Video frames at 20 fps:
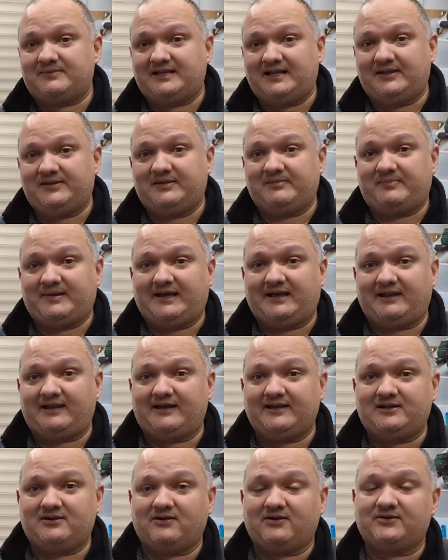hit the bell
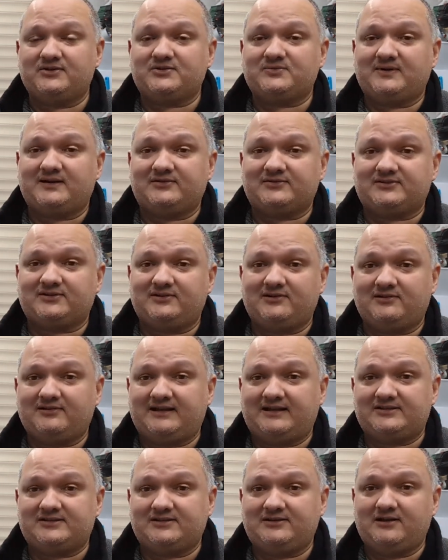icon as well, so you'll
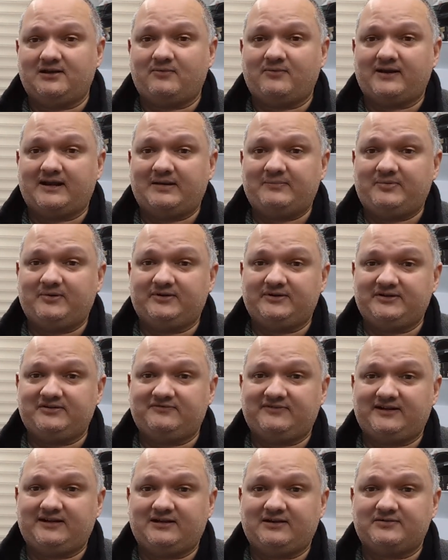get to know when I put new
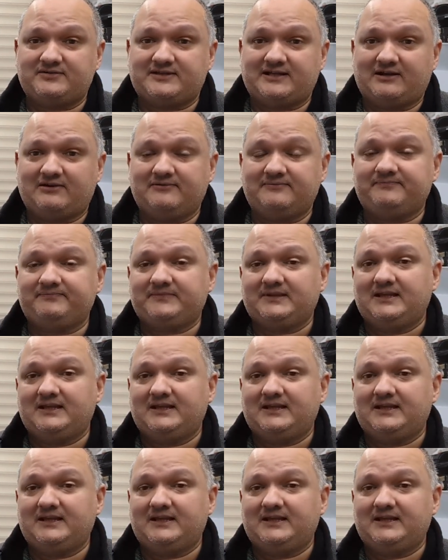videos out.